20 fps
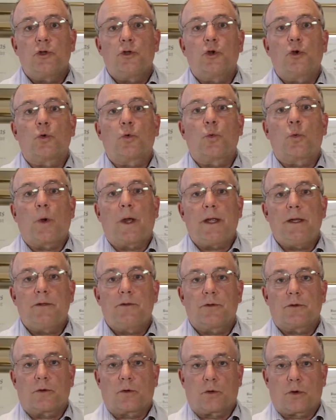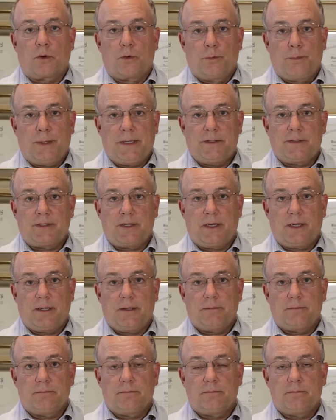your weight or
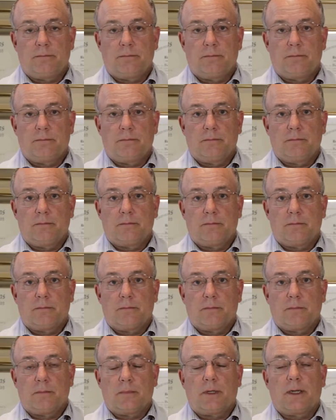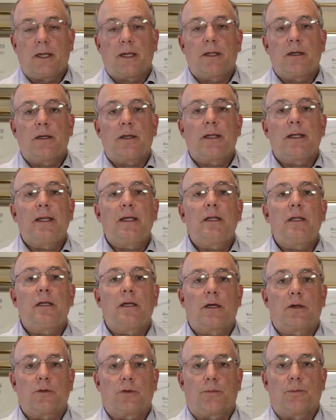obesity, and any
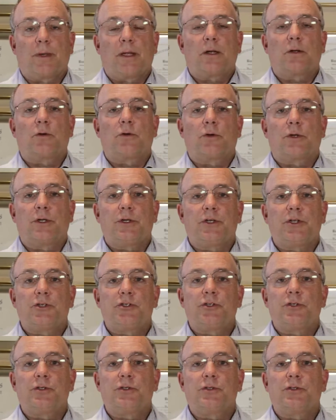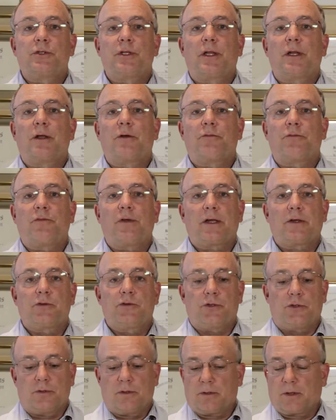other medical conditions that
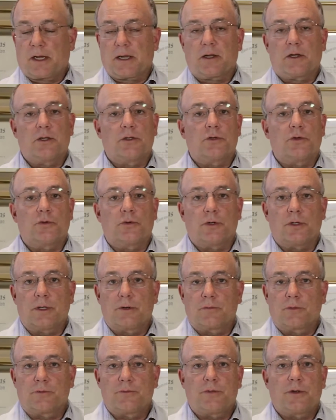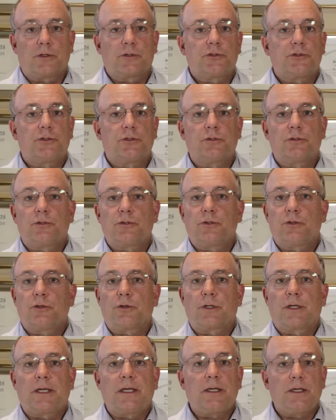affect you, like your liver function or
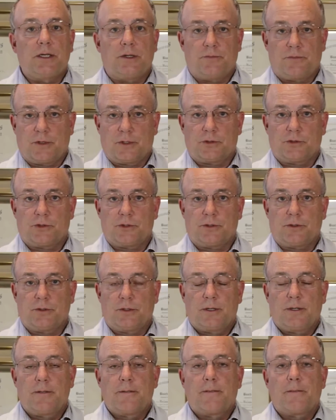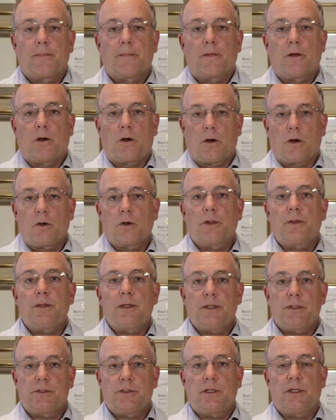your kidney function. All of
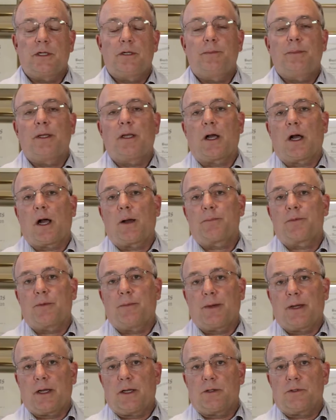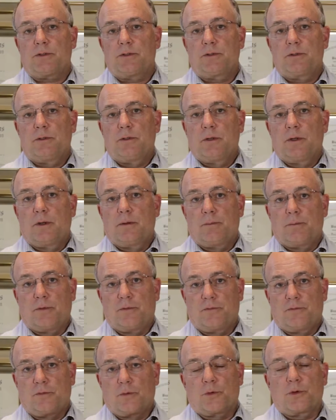these need to be optimized
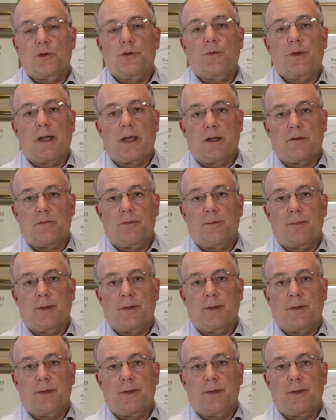before you have a